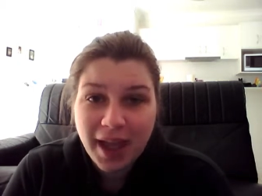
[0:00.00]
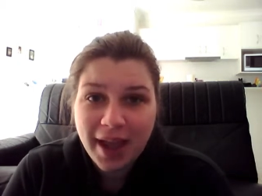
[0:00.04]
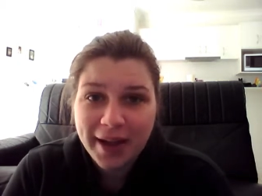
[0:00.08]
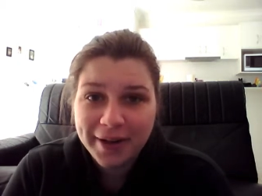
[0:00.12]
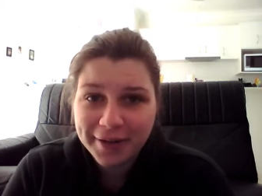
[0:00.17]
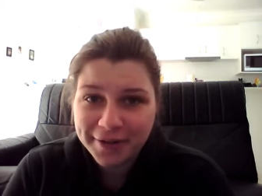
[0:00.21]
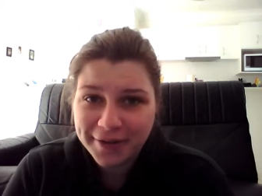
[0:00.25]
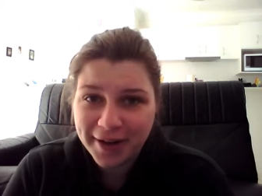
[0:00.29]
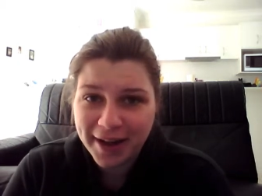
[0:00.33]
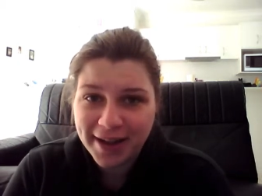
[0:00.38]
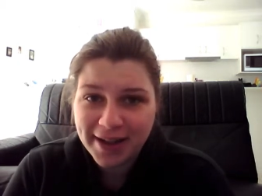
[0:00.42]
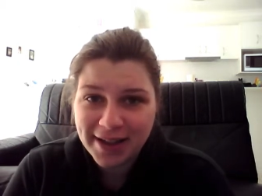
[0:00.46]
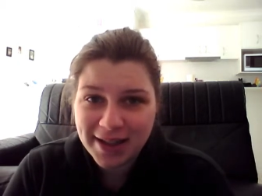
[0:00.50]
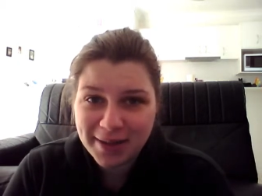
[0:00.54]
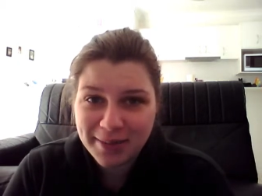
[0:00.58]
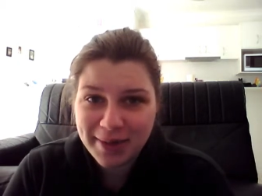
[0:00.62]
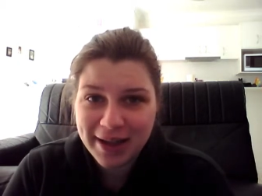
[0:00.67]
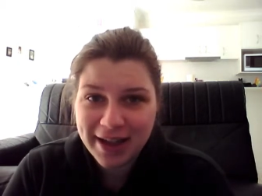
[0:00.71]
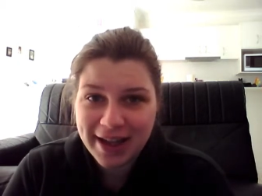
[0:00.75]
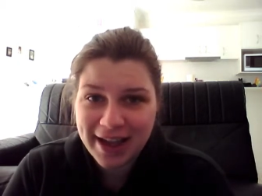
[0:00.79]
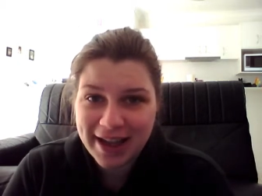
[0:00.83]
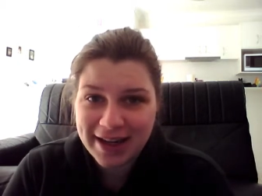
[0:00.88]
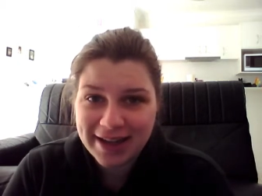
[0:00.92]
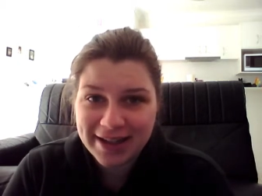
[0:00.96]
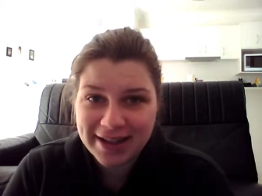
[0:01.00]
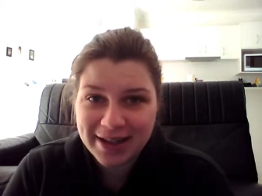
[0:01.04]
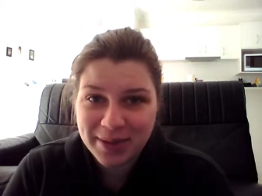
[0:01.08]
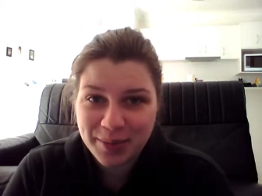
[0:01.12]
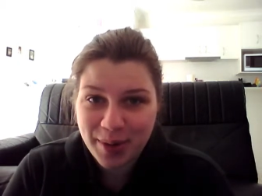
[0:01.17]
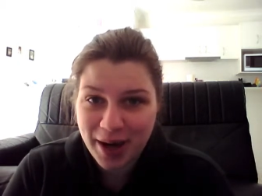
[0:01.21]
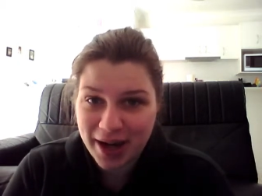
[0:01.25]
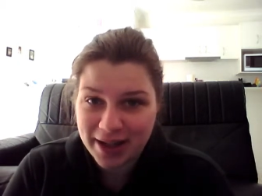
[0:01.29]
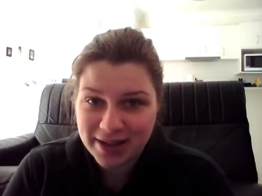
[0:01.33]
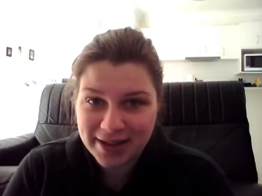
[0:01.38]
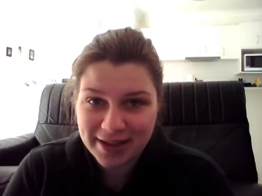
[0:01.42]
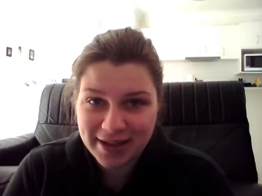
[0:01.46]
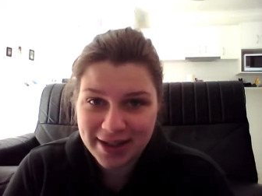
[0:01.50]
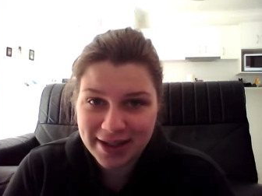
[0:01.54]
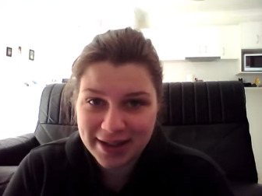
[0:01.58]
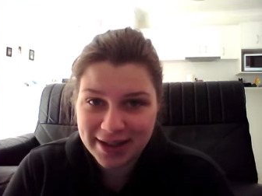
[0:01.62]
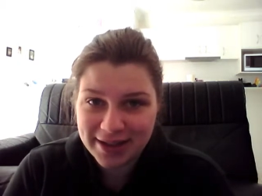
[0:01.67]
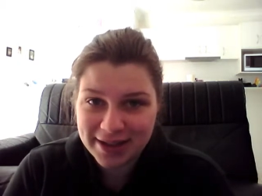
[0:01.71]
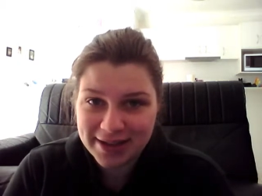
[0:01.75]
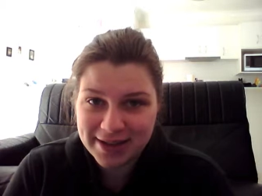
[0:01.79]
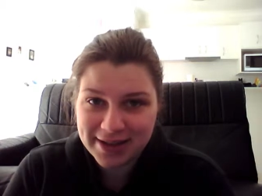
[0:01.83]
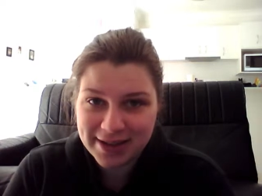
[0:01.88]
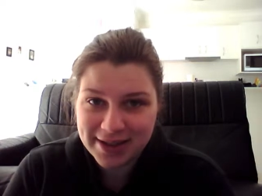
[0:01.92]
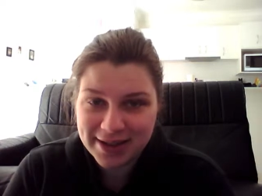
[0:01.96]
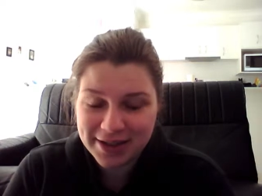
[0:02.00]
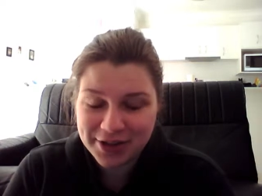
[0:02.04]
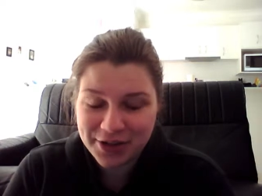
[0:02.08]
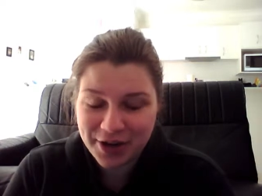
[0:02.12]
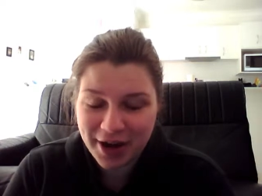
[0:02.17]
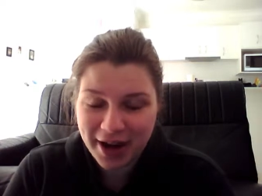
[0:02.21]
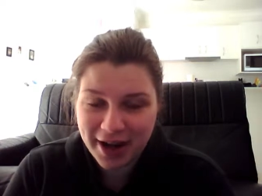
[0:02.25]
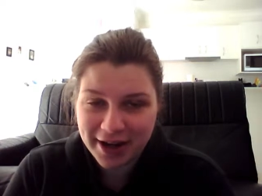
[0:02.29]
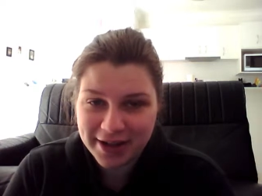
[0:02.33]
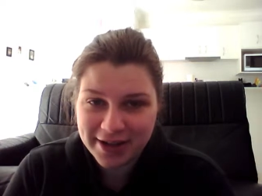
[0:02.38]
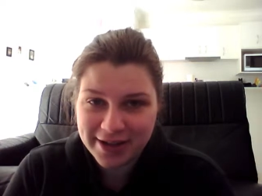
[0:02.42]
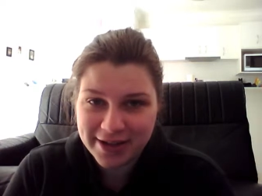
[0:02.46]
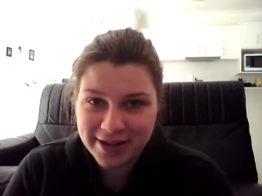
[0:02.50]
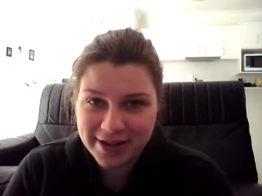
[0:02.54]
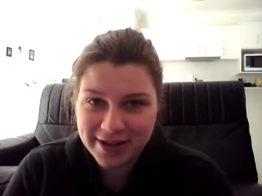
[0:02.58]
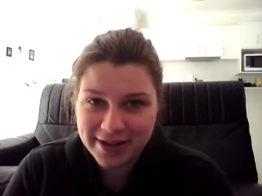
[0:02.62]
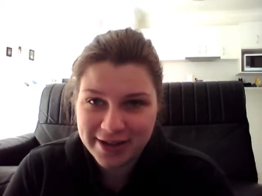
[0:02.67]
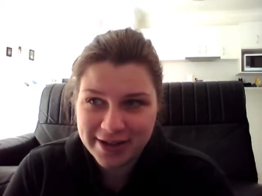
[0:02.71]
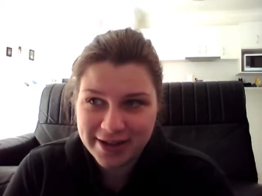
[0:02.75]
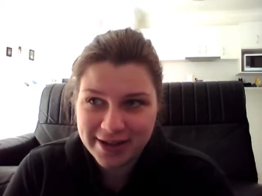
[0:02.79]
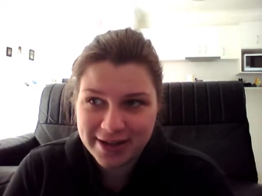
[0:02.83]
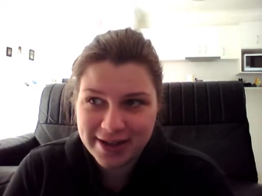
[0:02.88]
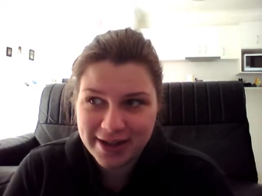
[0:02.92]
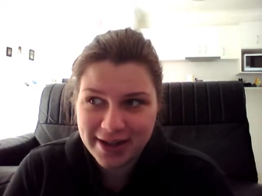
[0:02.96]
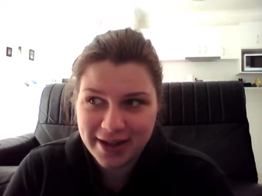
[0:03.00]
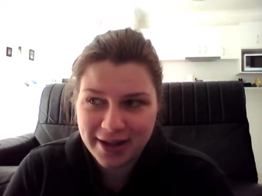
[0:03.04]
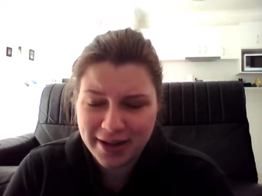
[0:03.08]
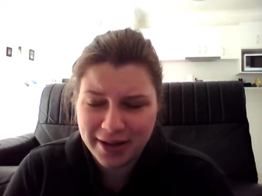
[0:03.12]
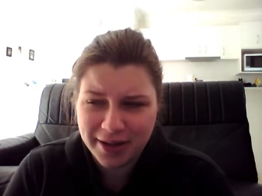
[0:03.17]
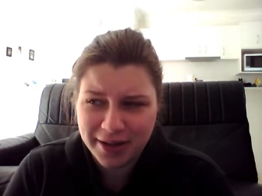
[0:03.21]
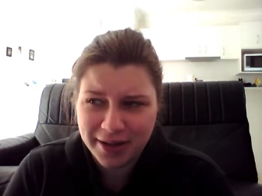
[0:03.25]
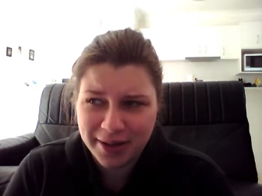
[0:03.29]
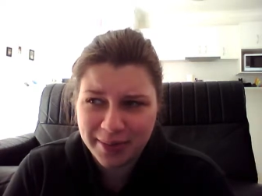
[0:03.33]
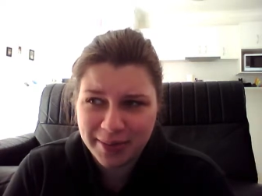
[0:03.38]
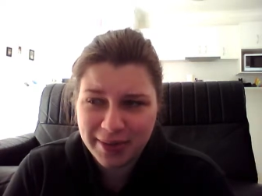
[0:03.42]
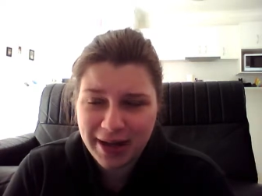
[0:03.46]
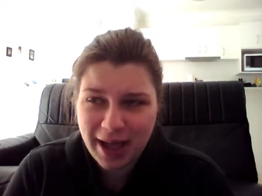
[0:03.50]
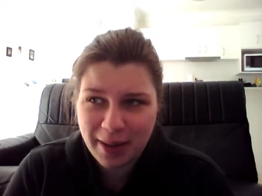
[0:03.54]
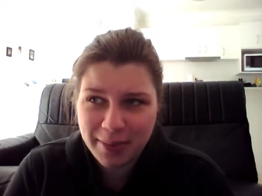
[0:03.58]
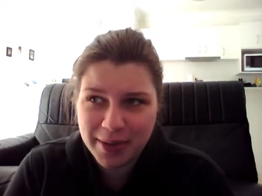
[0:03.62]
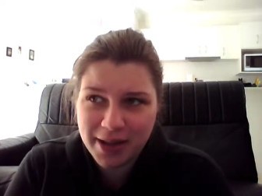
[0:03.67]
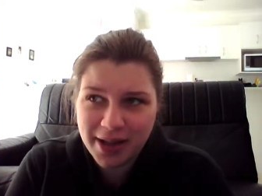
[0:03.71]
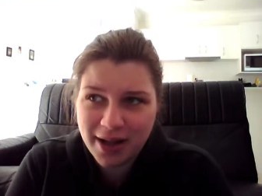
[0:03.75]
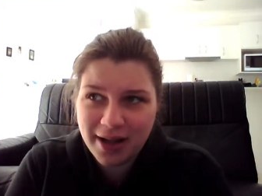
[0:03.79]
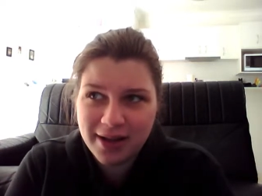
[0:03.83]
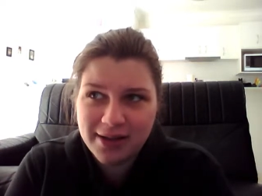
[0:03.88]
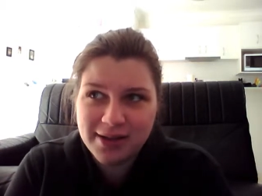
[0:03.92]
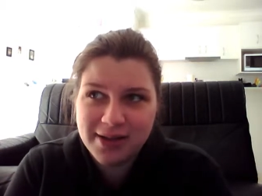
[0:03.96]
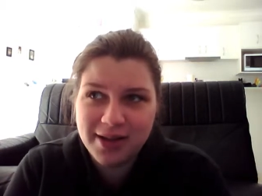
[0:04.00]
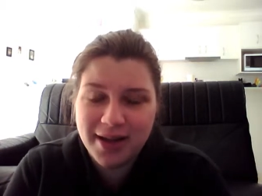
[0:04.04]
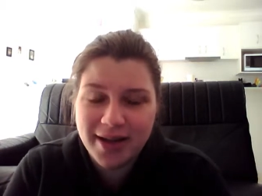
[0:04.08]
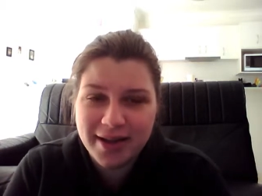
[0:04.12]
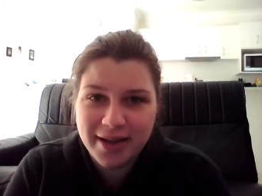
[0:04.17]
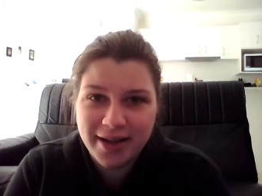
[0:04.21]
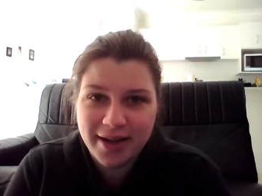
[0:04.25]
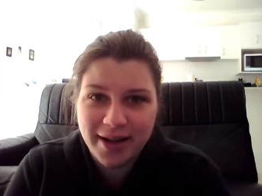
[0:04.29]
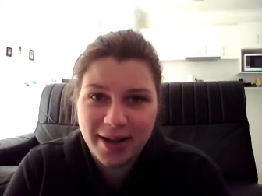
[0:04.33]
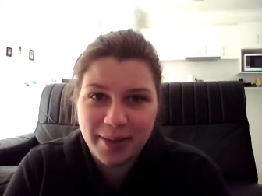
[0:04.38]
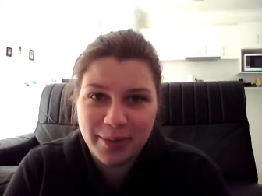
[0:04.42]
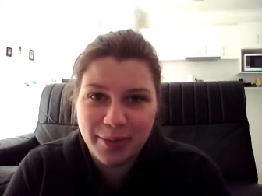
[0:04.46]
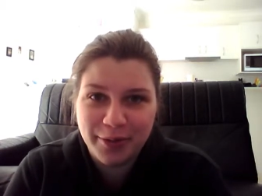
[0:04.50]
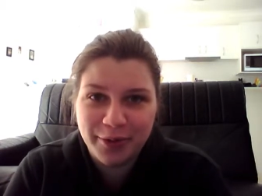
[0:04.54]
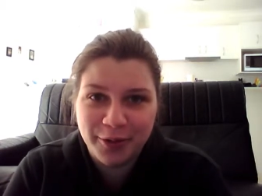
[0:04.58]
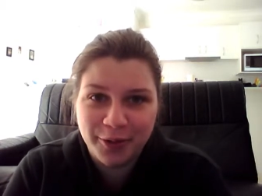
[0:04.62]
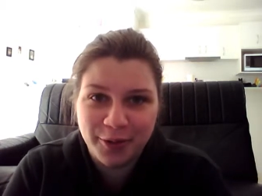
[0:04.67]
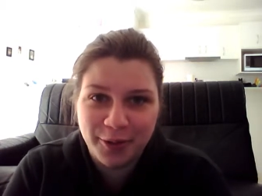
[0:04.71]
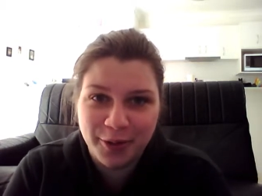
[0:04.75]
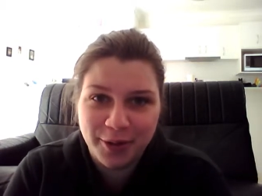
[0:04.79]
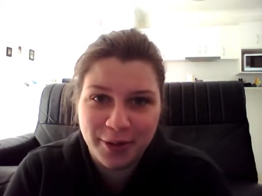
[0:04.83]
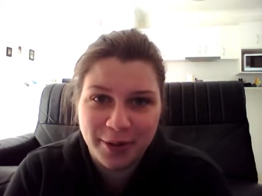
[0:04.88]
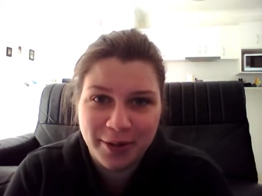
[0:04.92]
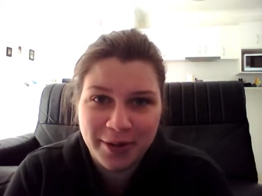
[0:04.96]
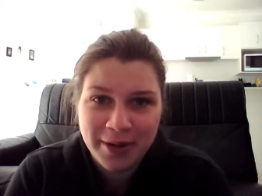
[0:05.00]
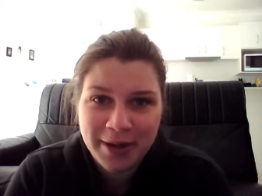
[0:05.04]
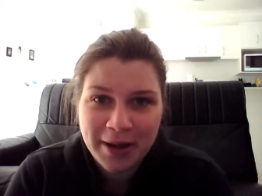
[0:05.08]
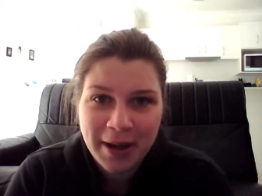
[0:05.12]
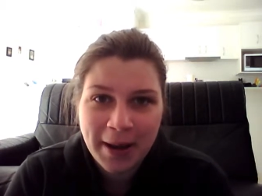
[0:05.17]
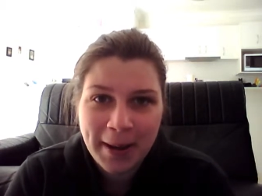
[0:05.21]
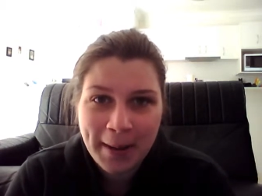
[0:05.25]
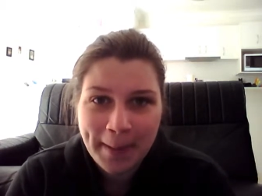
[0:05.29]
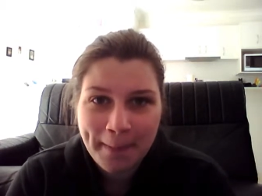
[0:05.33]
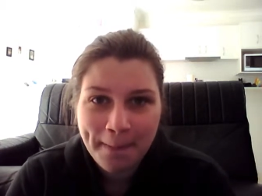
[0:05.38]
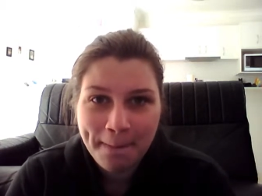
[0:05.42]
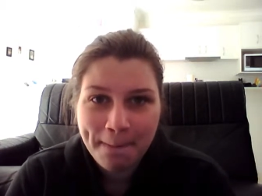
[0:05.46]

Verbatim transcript: I've finally been getting the Braxton Hicks contractions. Um, it happened last night and the night before.